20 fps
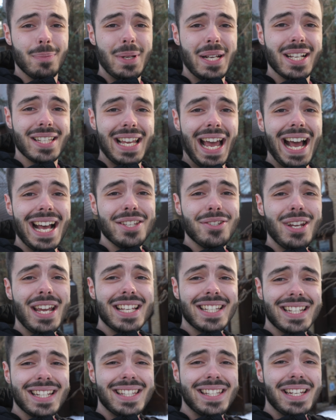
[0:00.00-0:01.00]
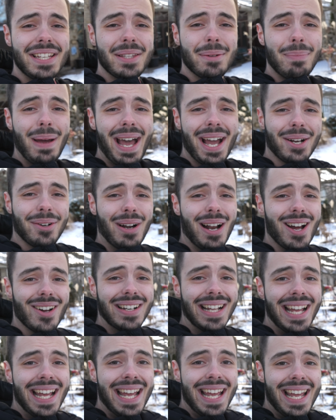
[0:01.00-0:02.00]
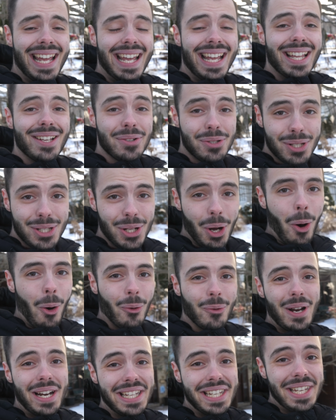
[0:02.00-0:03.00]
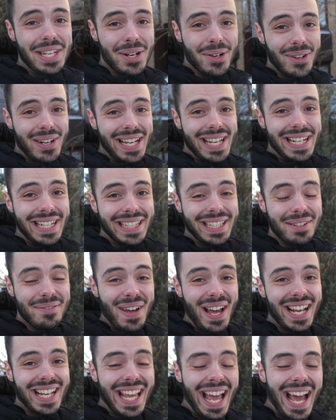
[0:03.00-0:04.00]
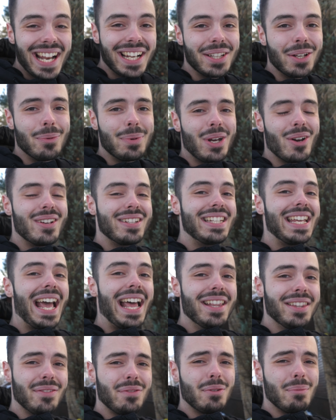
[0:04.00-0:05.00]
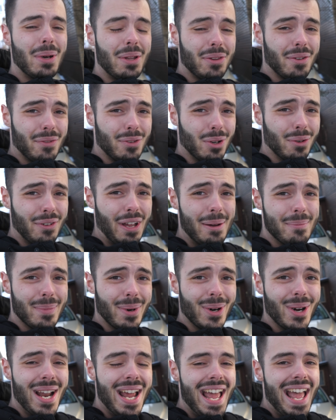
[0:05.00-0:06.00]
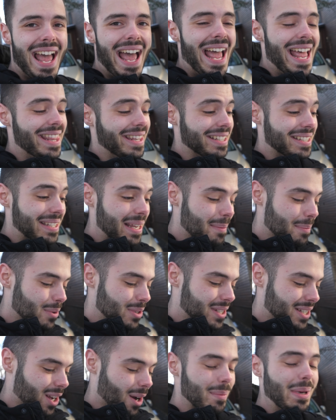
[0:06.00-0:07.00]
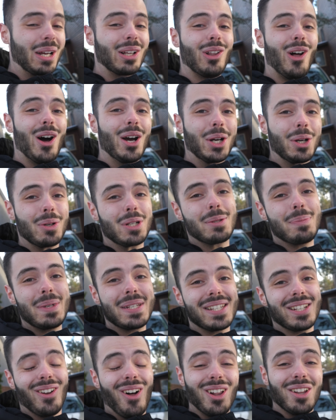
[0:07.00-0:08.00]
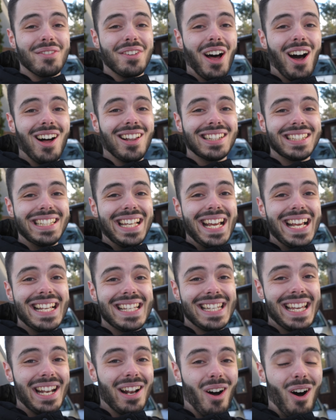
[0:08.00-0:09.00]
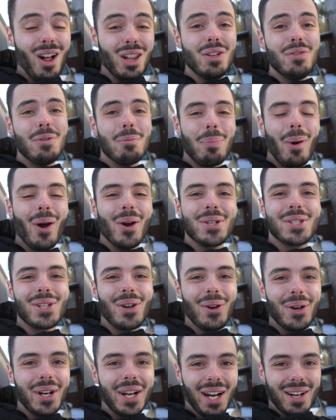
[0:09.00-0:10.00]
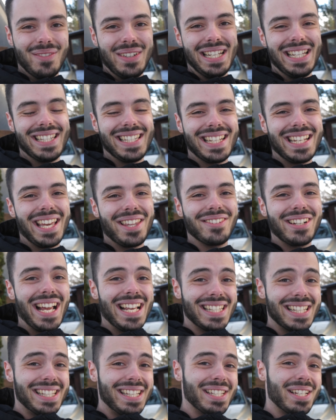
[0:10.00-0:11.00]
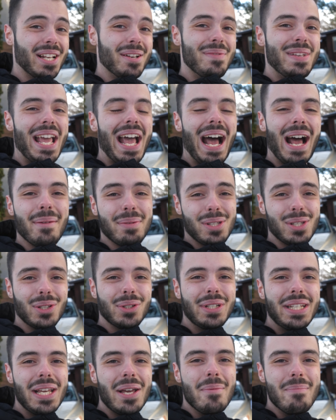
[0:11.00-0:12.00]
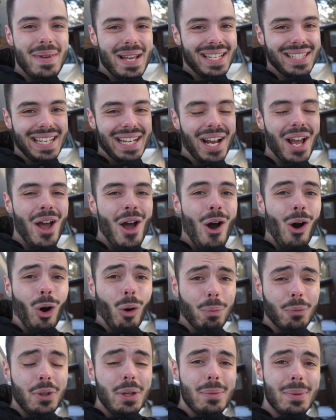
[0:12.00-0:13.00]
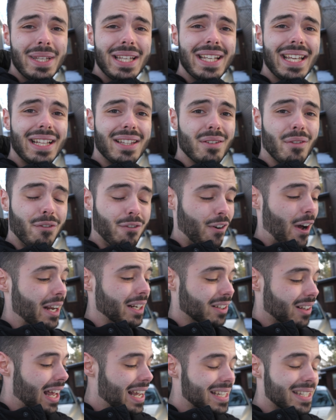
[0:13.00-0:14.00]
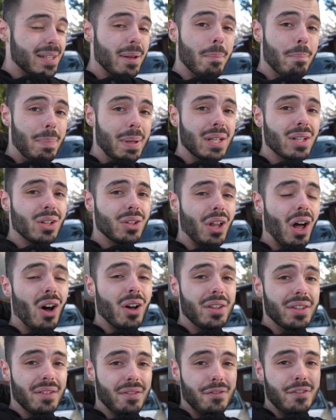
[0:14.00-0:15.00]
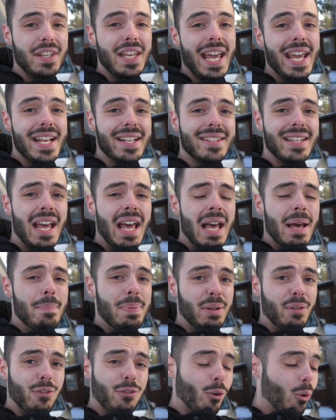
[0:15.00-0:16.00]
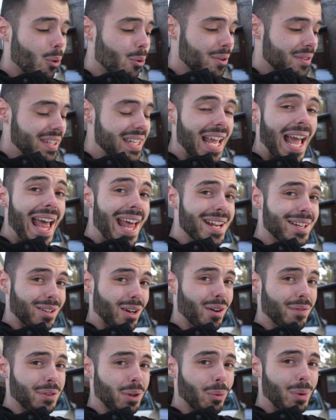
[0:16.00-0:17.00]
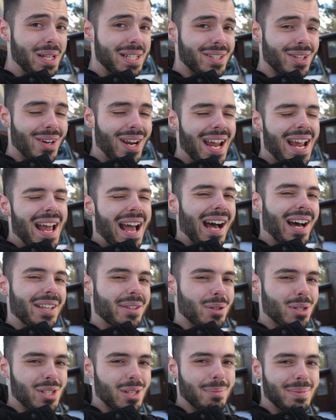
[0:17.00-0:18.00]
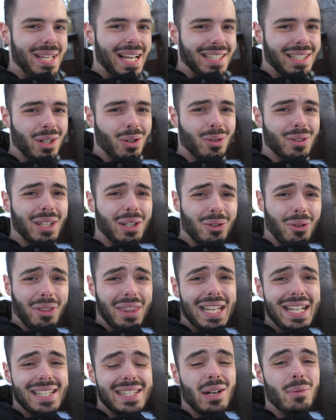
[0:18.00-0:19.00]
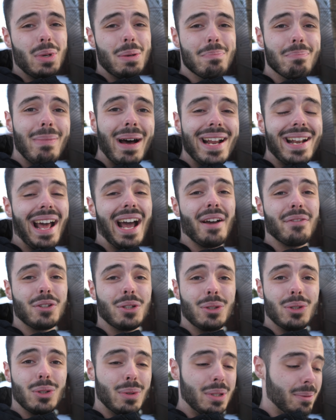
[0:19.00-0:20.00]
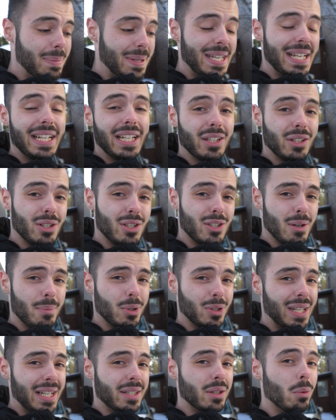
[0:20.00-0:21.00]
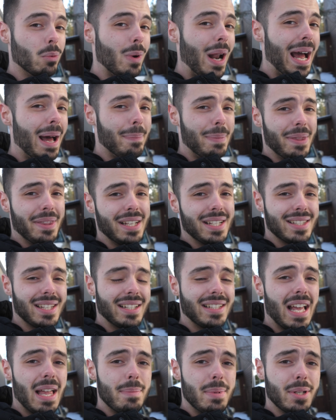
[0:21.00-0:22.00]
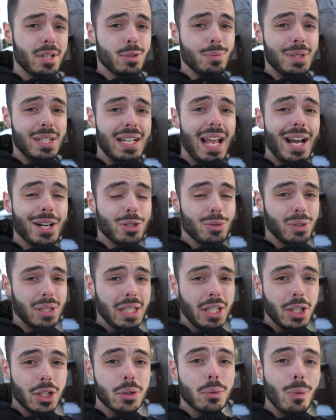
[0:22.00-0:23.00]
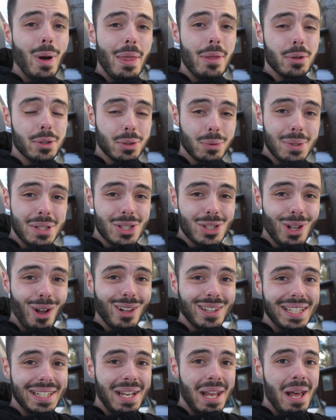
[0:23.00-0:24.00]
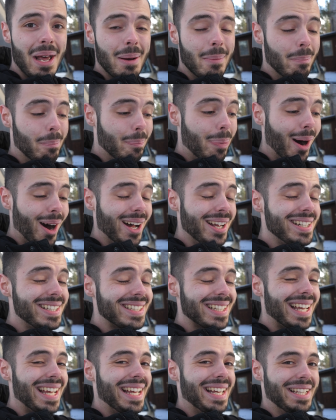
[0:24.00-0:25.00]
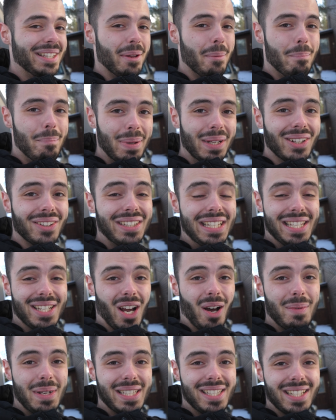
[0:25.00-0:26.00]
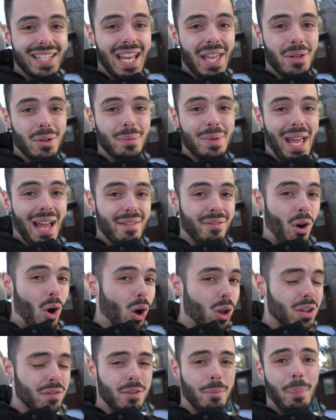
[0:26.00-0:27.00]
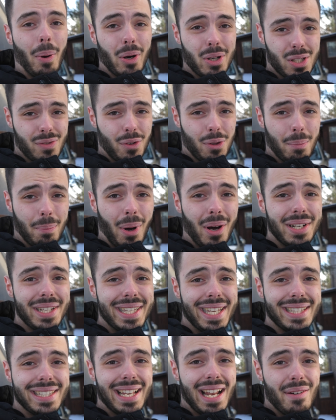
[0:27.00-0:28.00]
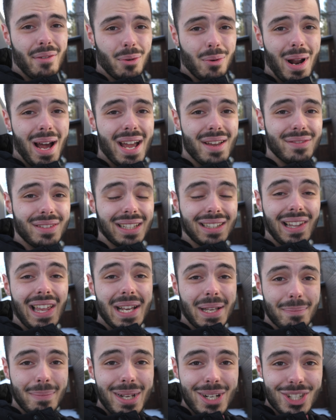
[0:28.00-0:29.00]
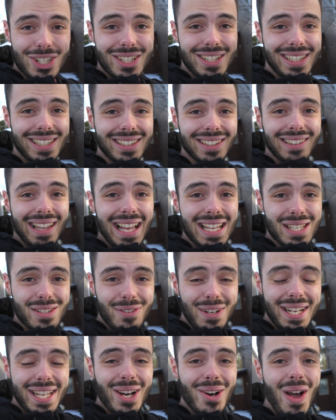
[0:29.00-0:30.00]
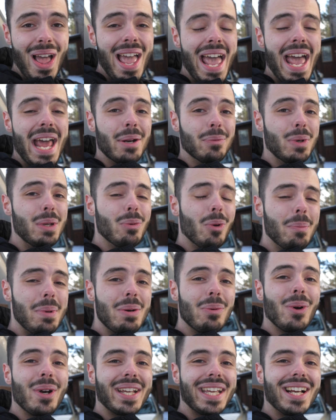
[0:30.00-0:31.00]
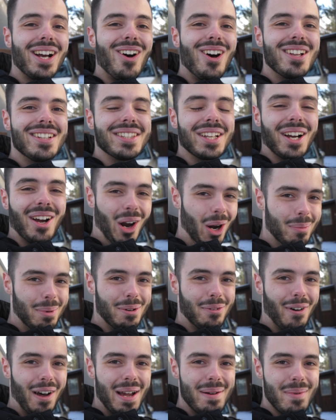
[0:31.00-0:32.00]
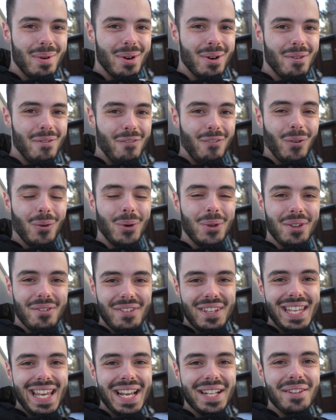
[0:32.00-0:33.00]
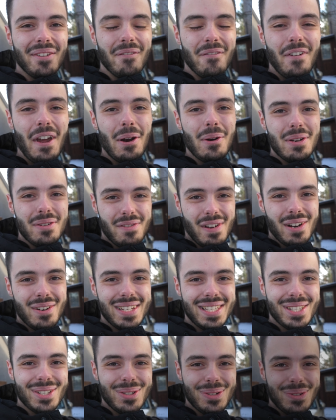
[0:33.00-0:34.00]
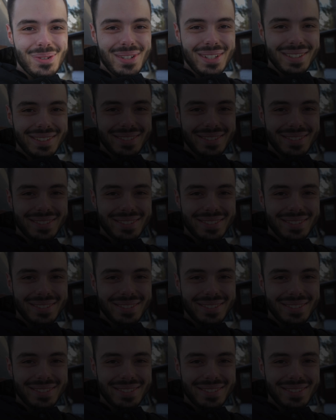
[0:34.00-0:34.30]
because as you guys can see in the background, there's snow already here in Quebec, Canada. We are at the end of the month of November and December is coming along, Christmas and all of the holidays, and all of the parts are coming in together, guys. This is going to be absolutely amazing. Hopefully we can get to finalize the build on the V8 before the end of the winter. There's some technical little things that we might have to do in the beginning of the summer, like the wrap and things like that, because we need actually good weather to install it. But the build is coming together. We have all of the parts for the body kit that have arrived, like mentioned in the last video, and we will be working on the carbon fiber for the V8 very soon.